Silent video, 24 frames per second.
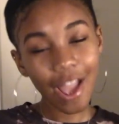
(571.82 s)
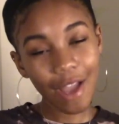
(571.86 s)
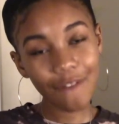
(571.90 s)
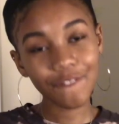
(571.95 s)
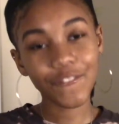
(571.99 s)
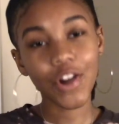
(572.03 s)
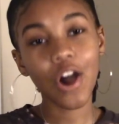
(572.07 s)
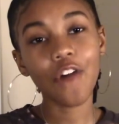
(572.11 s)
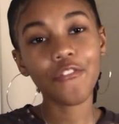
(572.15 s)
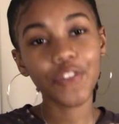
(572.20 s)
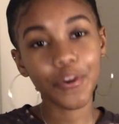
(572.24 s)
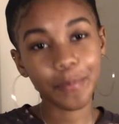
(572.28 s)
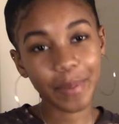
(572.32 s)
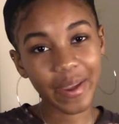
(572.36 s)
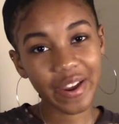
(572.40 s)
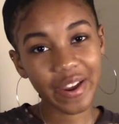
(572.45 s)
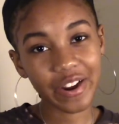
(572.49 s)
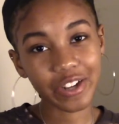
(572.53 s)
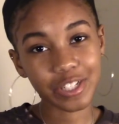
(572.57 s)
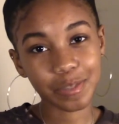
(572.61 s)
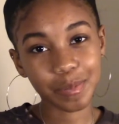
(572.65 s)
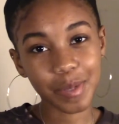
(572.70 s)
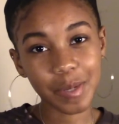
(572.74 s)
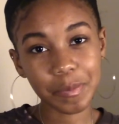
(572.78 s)
Involve your
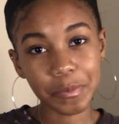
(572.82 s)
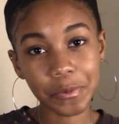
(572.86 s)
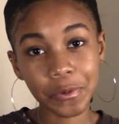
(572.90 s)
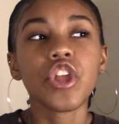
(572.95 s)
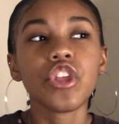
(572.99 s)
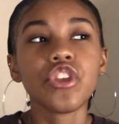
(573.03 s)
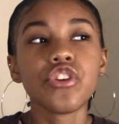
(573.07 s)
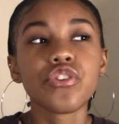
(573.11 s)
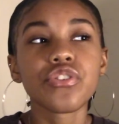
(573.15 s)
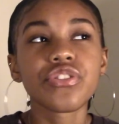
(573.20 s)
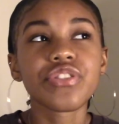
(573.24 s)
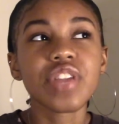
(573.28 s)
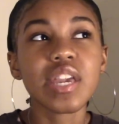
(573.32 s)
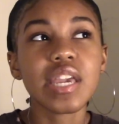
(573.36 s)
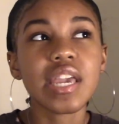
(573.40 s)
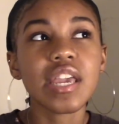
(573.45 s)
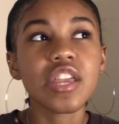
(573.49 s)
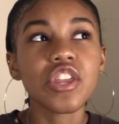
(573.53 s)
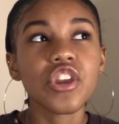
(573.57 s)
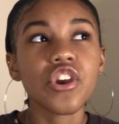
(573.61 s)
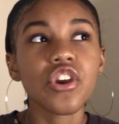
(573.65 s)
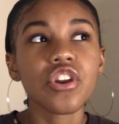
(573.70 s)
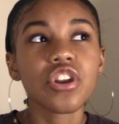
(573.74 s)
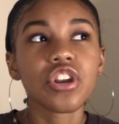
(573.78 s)
parents, people. You're thinking
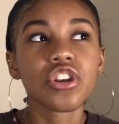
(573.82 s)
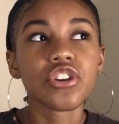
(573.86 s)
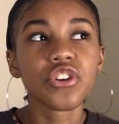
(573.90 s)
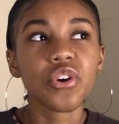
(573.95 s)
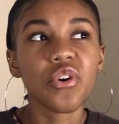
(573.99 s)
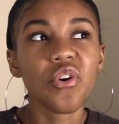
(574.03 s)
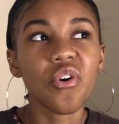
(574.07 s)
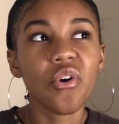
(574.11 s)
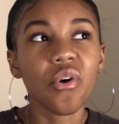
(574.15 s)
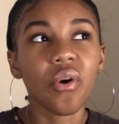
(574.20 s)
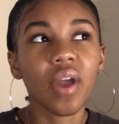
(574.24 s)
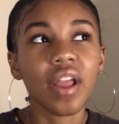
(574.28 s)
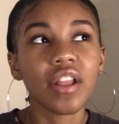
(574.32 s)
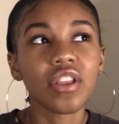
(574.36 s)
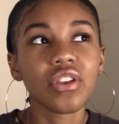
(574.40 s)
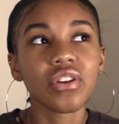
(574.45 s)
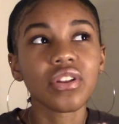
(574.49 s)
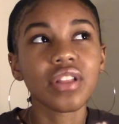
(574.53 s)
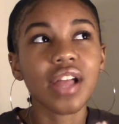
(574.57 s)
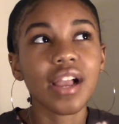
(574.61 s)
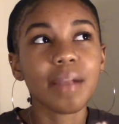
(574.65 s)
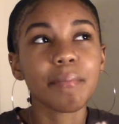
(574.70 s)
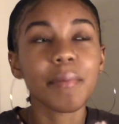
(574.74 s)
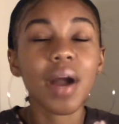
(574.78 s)
you're an adult and you're
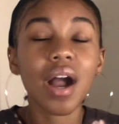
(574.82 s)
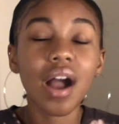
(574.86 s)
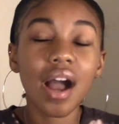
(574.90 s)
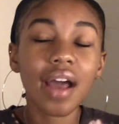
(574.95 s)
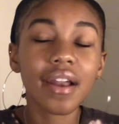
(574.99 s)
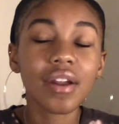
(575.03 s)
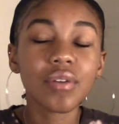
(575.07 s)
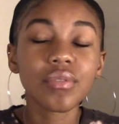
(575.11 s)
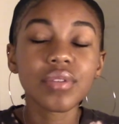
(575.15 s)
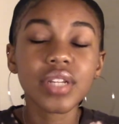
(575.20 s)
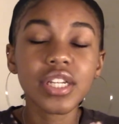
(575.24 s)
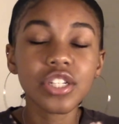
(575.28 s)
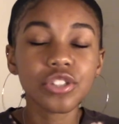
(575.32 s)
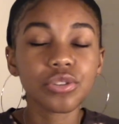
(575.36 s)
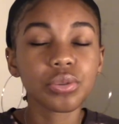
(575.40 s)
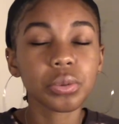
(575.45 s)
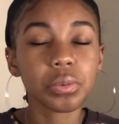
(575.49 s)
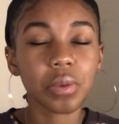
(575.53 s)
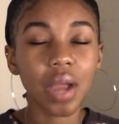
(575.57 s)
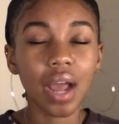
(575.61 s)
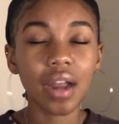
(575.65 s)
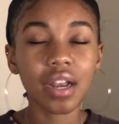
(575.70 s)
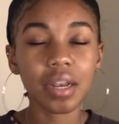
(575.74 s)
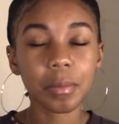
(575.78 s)
like, Ma, I don't need you
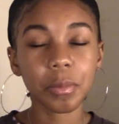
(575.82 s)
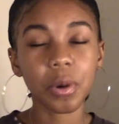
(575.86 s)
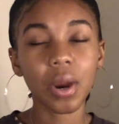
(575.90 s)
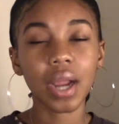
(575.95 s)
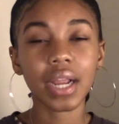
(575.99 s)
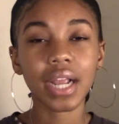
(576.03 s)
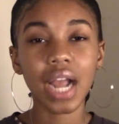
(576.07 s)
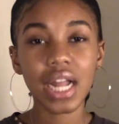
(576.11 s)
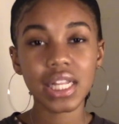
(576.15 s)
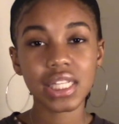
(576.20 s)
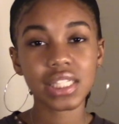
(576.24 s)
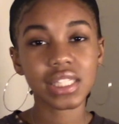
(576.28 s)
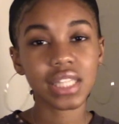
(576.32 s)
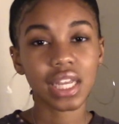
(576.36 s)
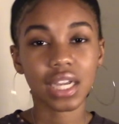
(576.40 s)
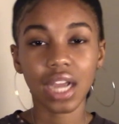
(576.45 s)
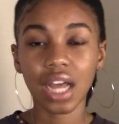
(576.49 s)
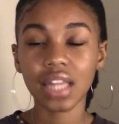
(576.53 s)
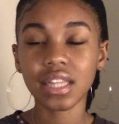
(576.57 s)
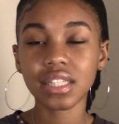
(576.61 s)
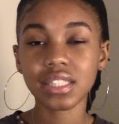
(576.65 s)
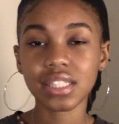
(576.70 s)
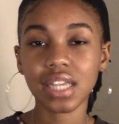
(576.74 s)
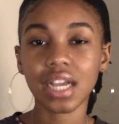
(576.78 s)
around anymore. I got this, I
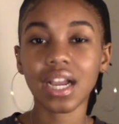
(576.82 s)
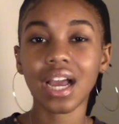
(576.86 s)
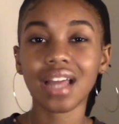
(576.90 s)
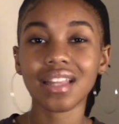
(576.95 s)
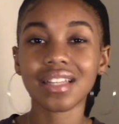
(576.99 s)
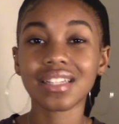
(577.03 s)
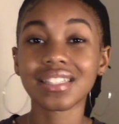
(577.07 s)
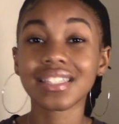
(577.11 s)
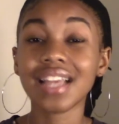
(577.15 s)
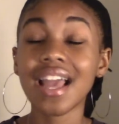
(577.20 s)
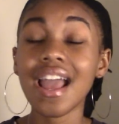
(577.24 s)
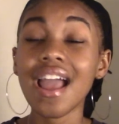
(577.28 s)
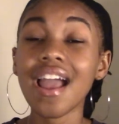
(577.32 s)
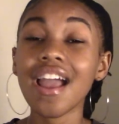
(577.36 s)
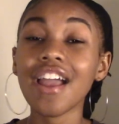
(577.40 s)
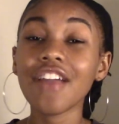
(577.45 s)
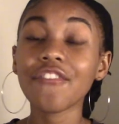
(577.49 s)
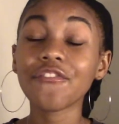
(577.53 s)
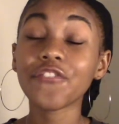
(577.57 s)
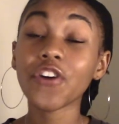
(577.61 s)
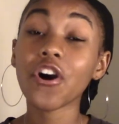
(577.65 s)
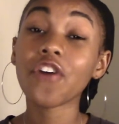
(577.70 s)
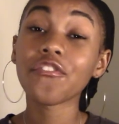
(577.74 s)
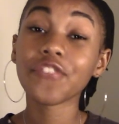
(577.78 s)
got this, I got this.
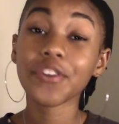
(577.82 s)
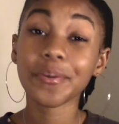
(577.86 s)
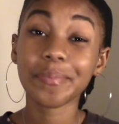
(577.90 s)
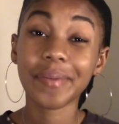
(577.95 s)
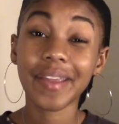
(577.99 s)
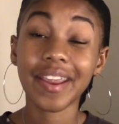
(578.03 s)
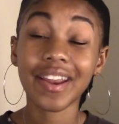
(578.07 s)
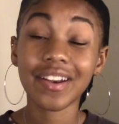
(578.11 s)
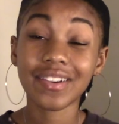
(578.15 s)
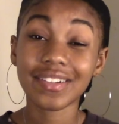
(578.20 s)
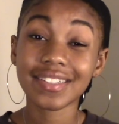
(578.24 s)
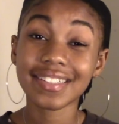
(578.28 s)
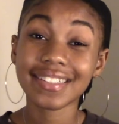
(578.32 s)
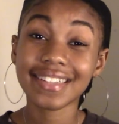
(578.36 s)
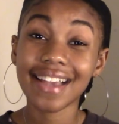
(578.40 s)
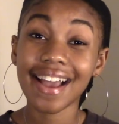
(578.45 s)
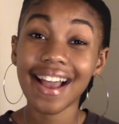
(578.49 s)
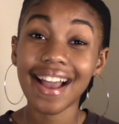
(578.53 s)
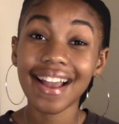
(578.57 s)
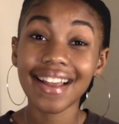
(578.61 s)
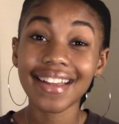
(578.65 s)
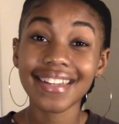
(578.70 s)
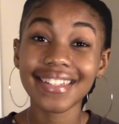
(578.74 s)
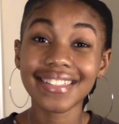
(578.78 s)
Involve your parents,
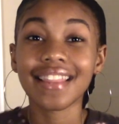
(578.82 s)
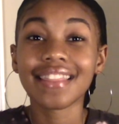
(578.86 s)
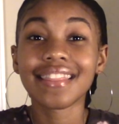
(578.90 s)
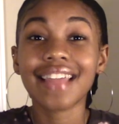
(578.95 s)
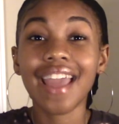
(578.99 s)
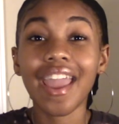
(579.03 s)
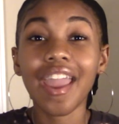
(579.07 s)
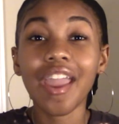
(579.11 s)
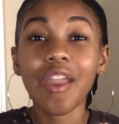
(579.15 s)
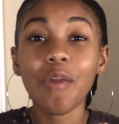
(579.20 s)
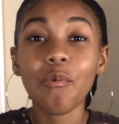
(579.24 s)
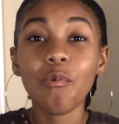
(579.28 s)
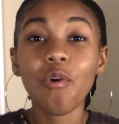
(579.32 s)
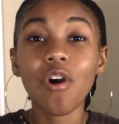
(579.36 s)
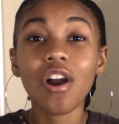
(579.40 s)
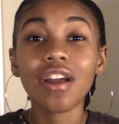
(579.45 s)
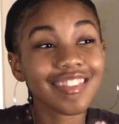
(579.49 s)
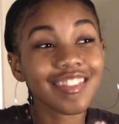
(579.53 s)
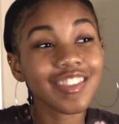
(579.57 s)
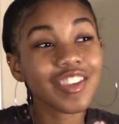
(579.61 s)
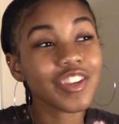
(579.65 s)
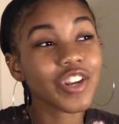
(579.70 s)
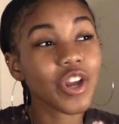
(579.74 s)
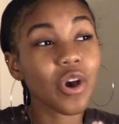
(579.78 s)
guys. They
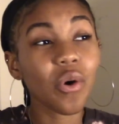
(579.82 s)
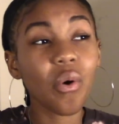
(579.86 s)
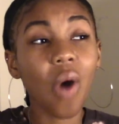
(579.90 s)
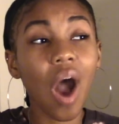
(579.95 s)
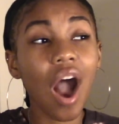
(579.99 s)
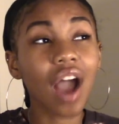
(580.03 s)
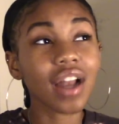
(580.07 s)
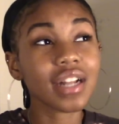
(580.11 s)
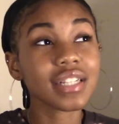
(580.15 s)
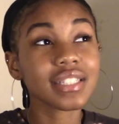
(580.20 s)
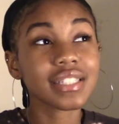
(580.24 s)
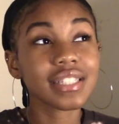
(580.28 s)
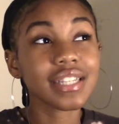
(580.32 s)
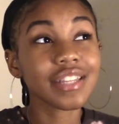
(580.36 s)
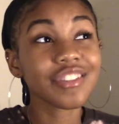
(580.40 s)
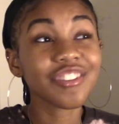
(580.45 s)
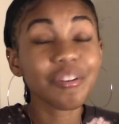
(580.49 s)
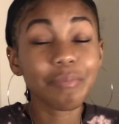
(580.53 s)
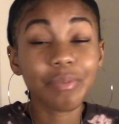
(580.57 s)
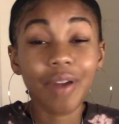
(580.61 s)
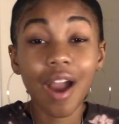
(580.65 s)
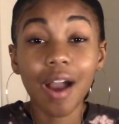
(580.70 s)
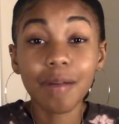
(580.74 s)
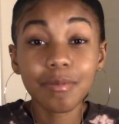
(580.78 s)
want, you know, honestly, they're
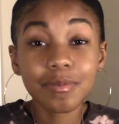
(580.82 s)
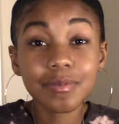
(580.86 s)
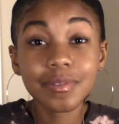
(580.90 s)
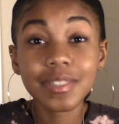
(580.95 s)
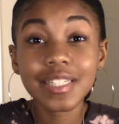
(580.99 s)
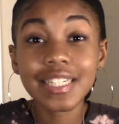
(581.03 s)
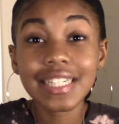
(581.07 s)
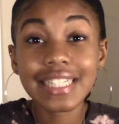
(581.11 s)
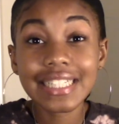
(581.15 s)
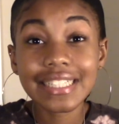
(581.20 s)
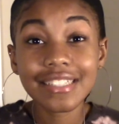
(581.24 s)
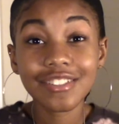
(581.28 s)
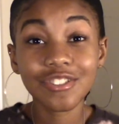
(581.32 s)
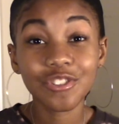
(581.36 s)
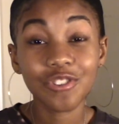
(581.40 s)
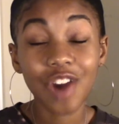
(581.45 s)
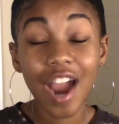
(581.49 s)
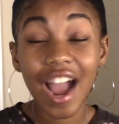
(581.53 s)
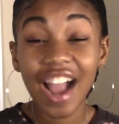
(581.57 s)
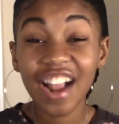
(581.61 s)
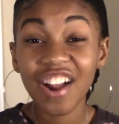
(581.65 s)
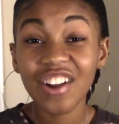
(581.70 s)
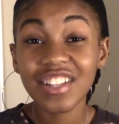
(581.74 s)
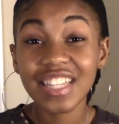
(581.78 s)
probably
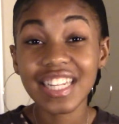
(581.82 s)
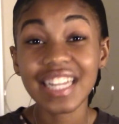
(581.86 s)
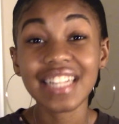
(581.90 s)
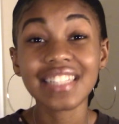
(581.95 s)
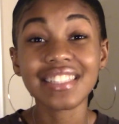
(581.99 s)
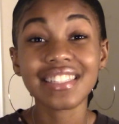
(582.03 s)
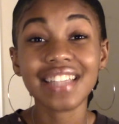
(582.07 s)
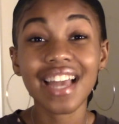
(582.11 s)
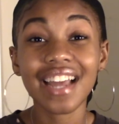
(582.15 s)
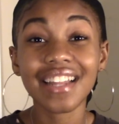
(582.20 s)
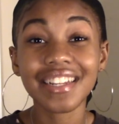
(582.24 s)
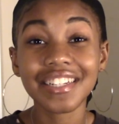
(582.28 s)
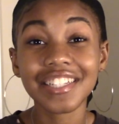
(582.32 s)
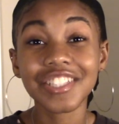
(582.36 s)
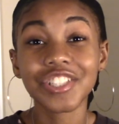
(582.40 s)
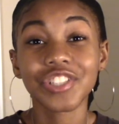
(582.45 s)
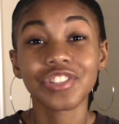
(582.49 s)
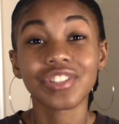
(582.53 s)
crying on the inside because